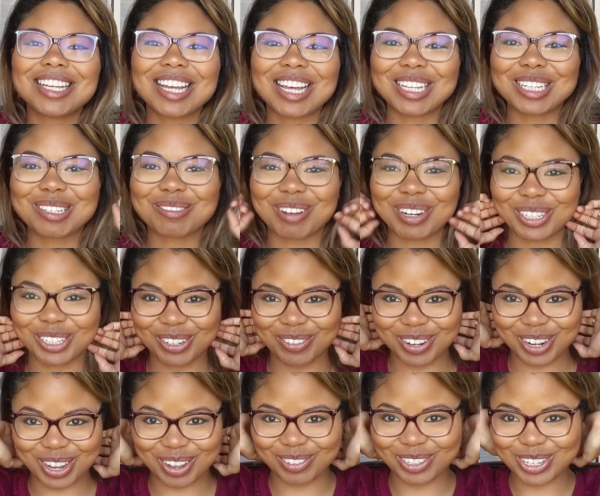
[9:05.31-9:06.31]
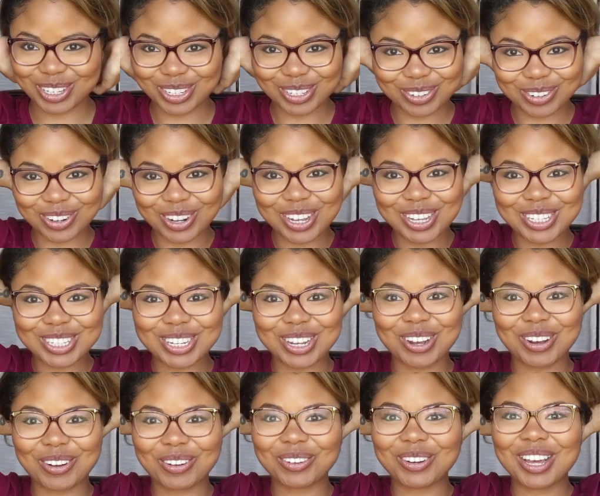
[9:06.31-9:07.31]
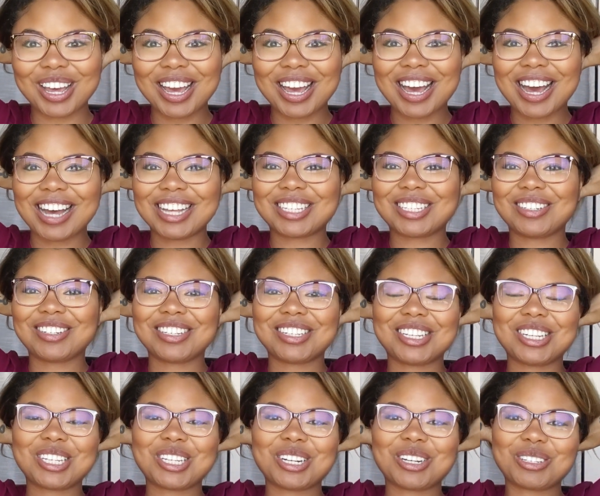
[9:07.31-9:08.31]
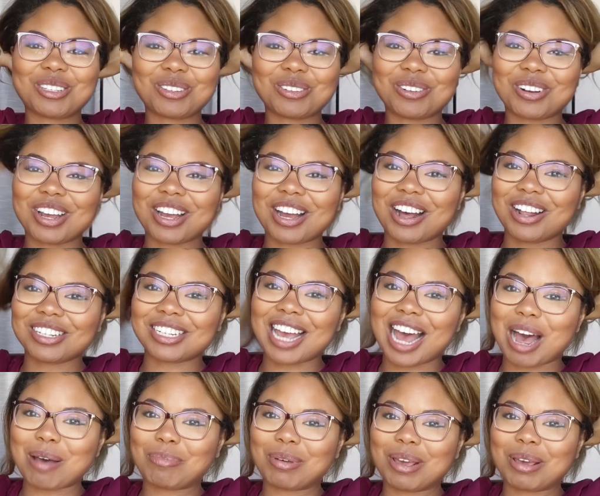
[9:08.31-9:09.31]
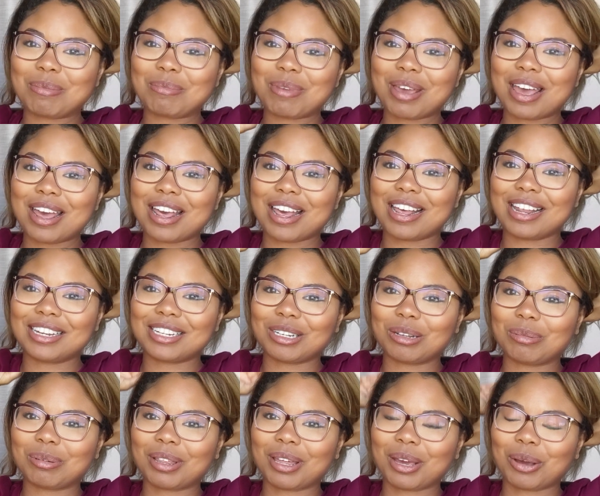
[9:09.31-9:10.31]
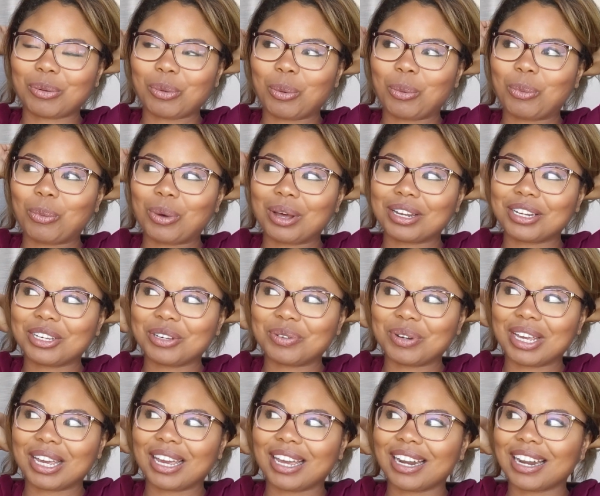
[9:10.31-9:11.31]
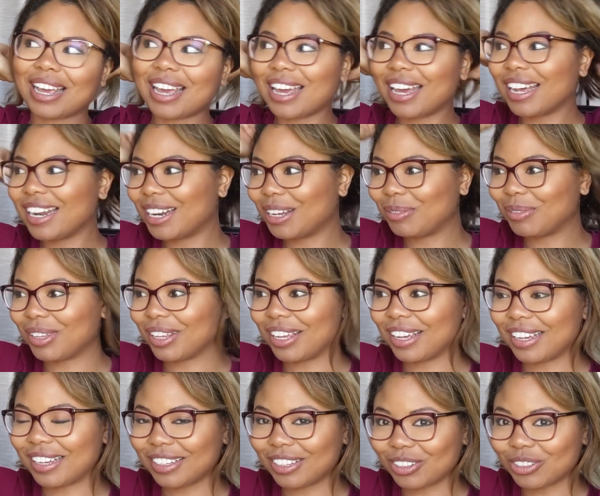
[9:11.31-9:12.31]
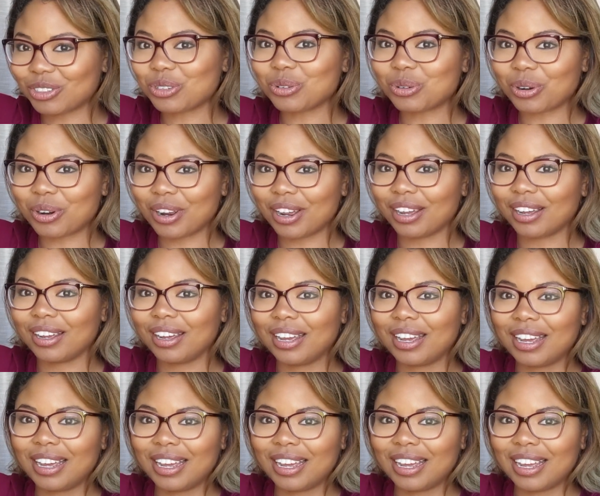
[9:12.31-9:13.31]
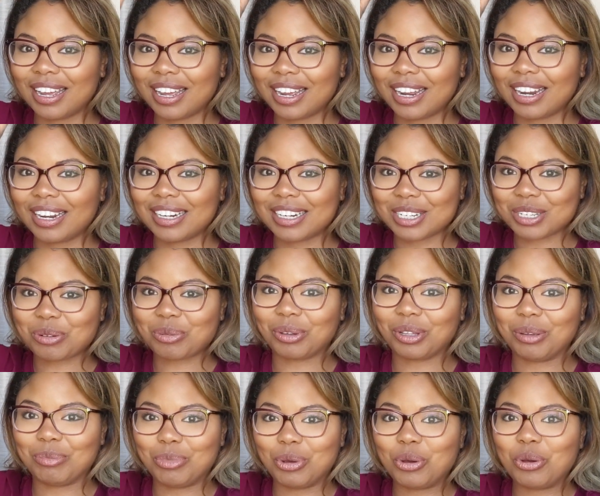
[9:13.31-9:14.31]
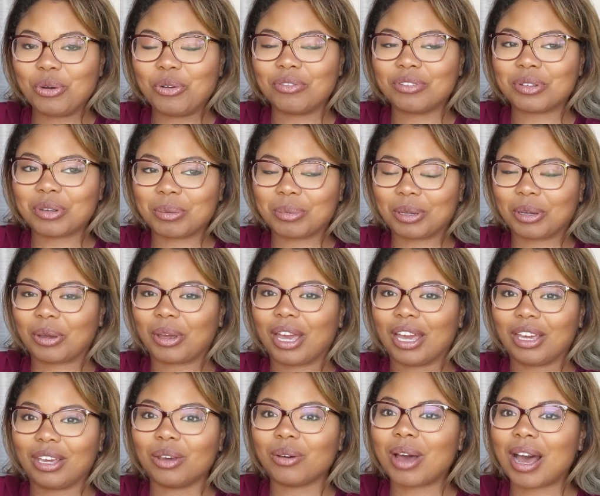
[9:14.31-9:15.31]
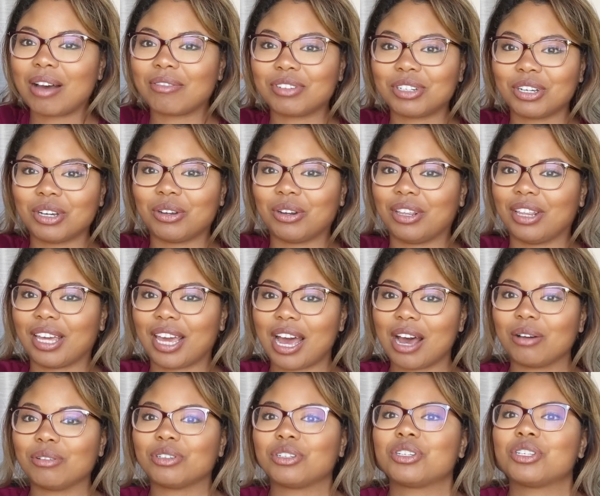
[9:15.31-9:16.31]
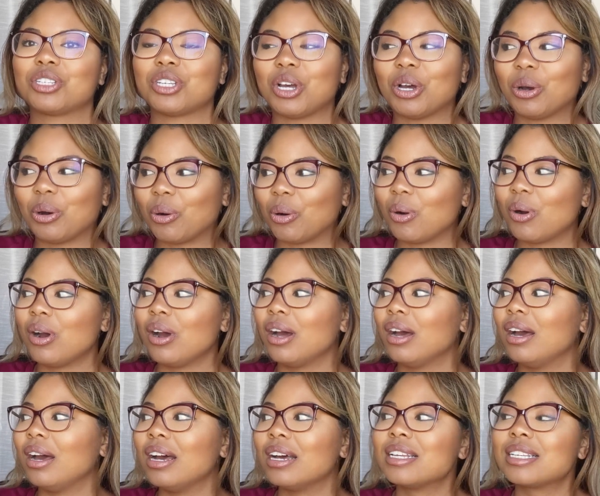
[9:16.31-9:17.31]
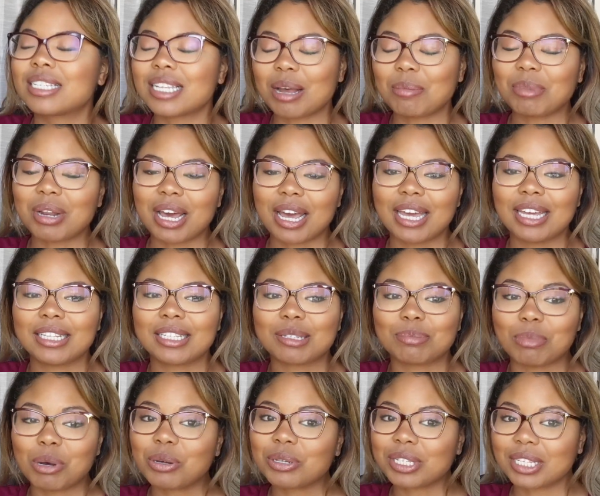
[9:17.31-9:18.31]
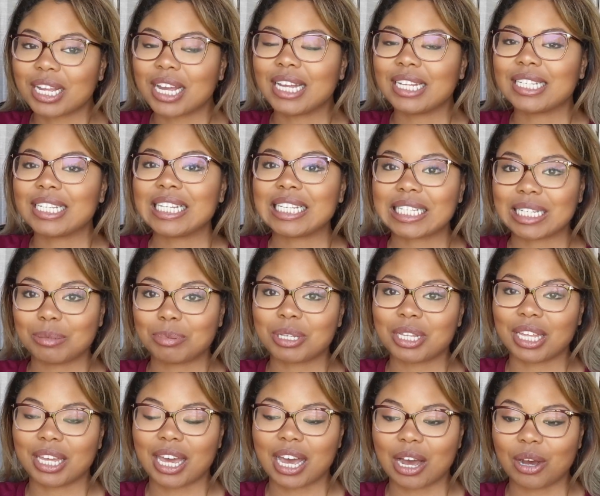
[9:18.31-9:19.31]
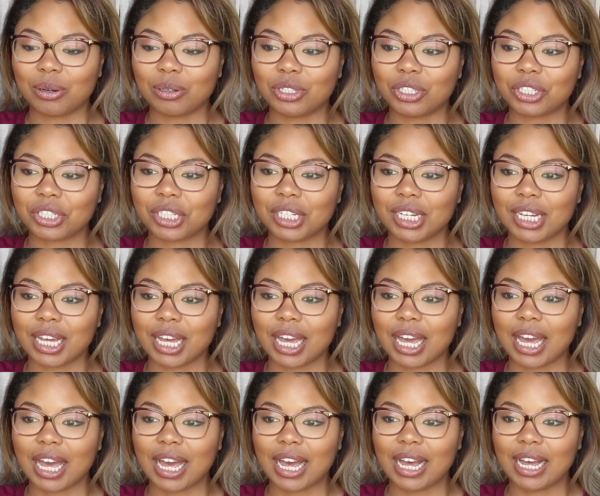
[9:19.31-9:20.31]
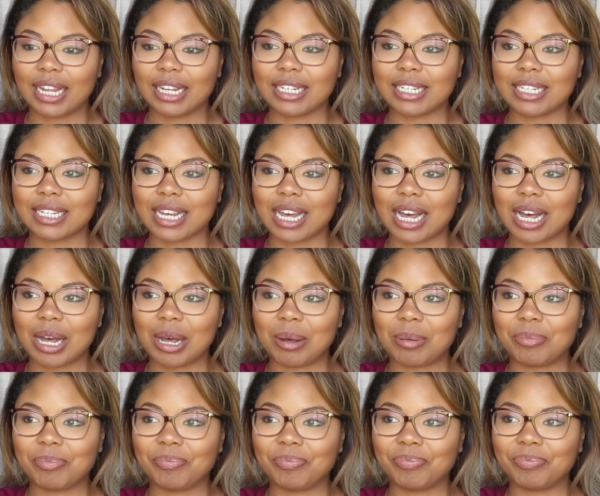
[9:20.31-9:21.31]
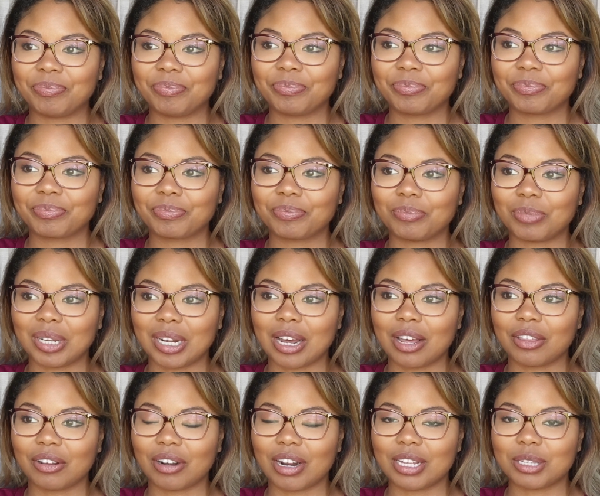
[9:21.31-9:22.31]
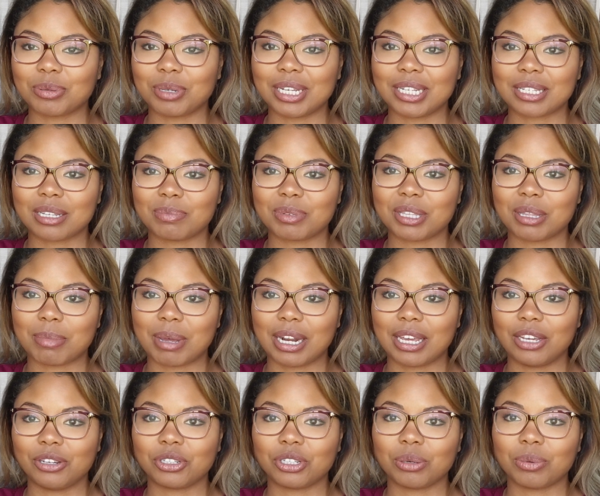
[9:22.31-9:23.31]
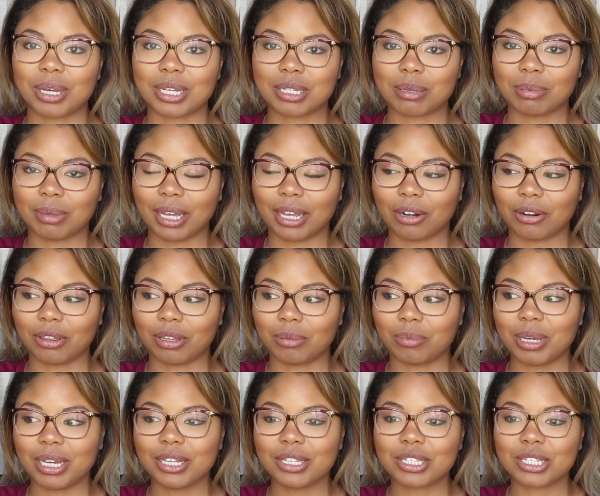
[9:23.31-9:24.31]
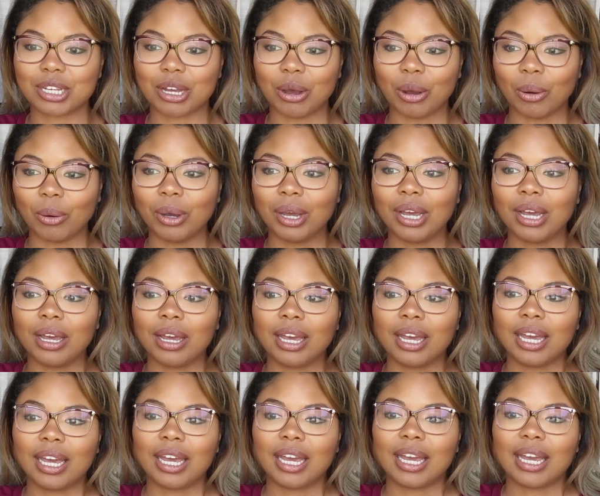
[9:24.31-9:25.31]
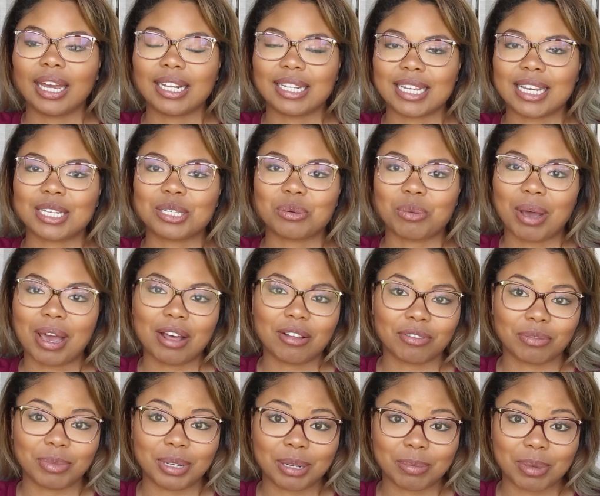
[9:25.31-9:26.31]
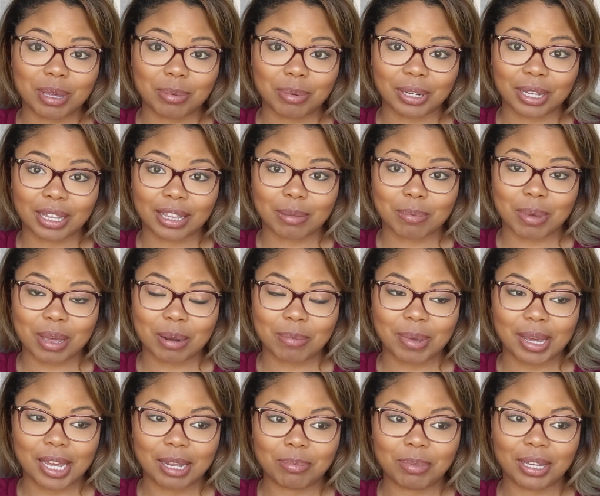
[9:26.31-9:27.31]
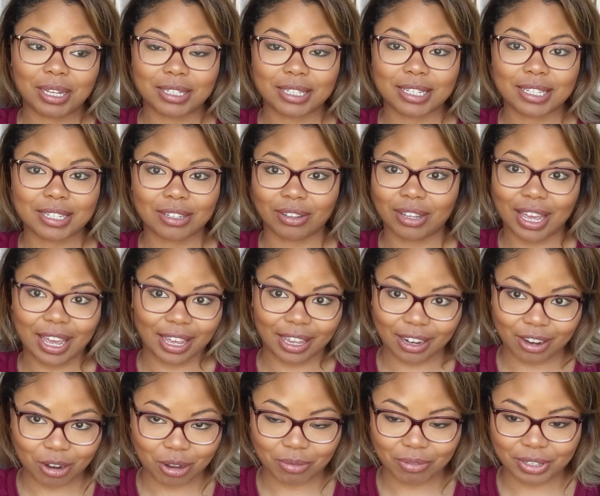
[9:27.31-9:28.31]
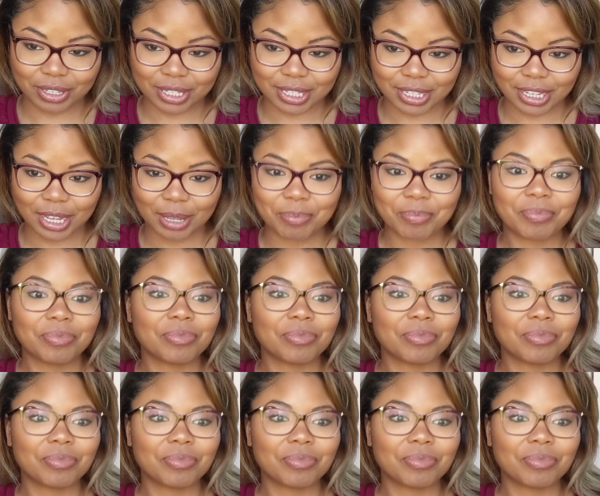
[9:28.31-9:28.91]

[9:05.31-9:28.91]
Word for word: especially when it comes to snoring, so as soon as he starts snoring I'll tap him and he'll be like, what do you need? And I'll be like, you're snoring. He doesn't really move, so I'm like, okay, you have to go to the couch. So some nights, most nights, he sleeps on the couch, and um, but other nights when he sleeps in the bed, he usually wakes up later than me, so it takes a while for me to be able to get the bed made because he's still laying in it, obviously.